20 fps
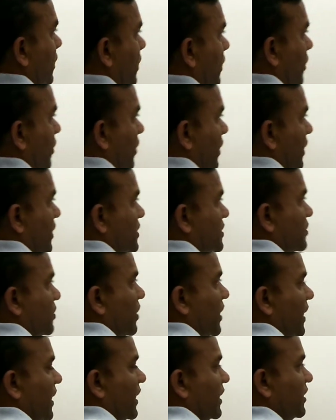Okay,
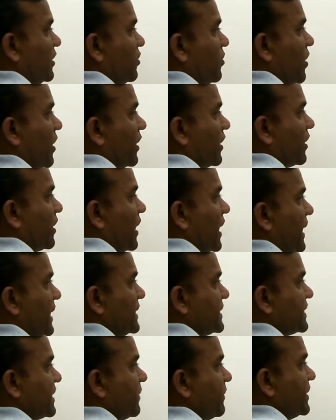so again your
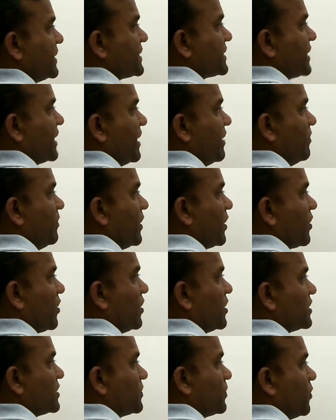LCM is same
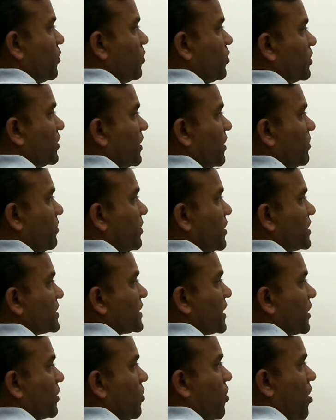because both numbers
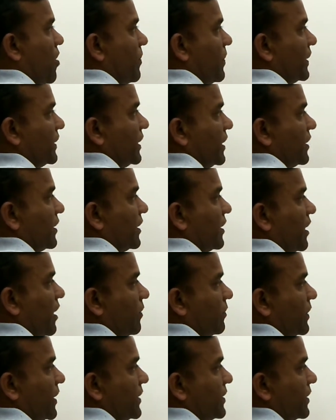are common in
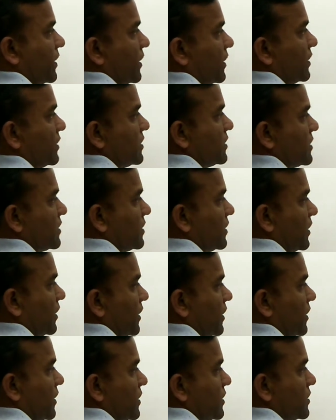denominator.
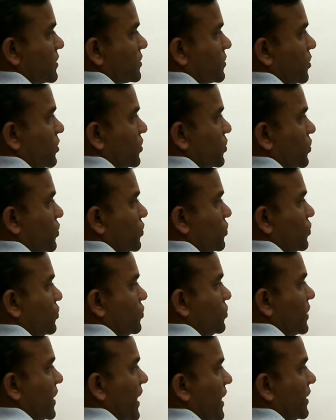So
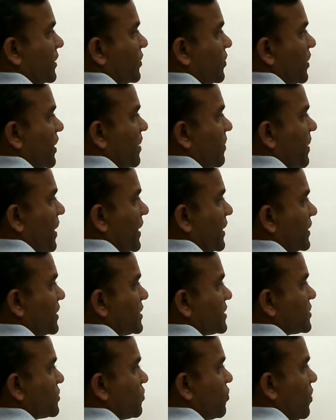2 then 3
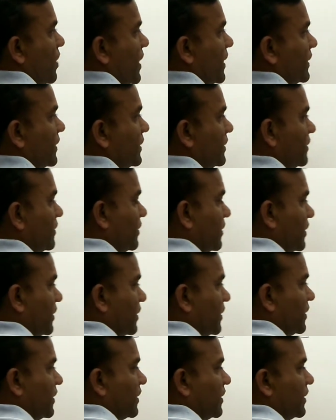minus 1.
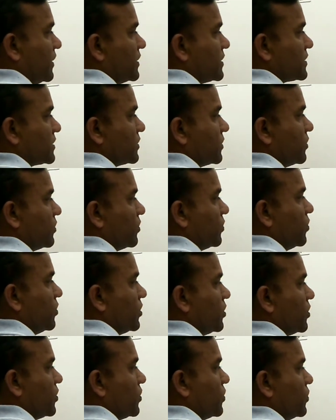So
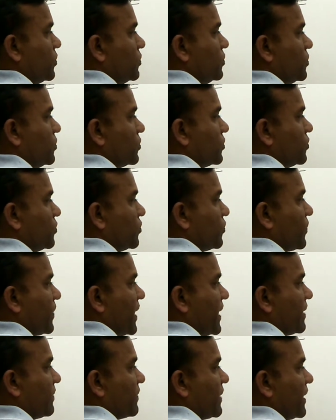root 2 root
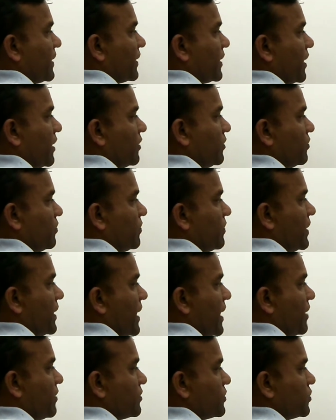5 and now we
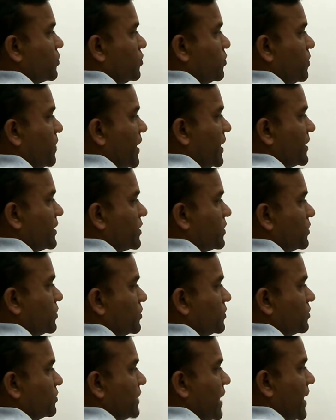have 2 by
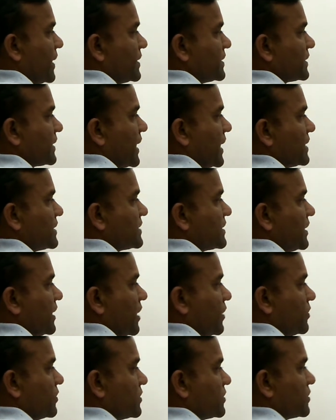2, that is cancel
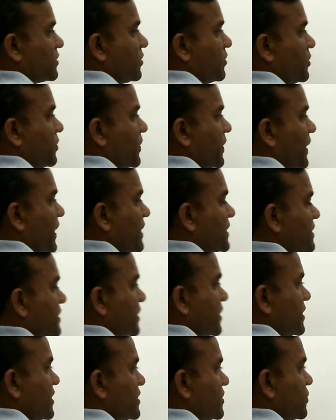out. So your
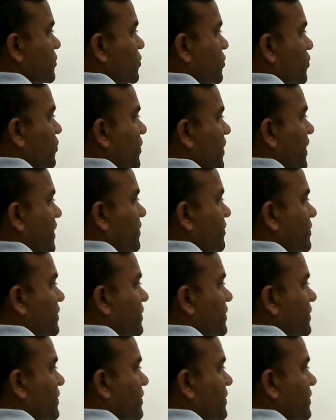answer is root 5.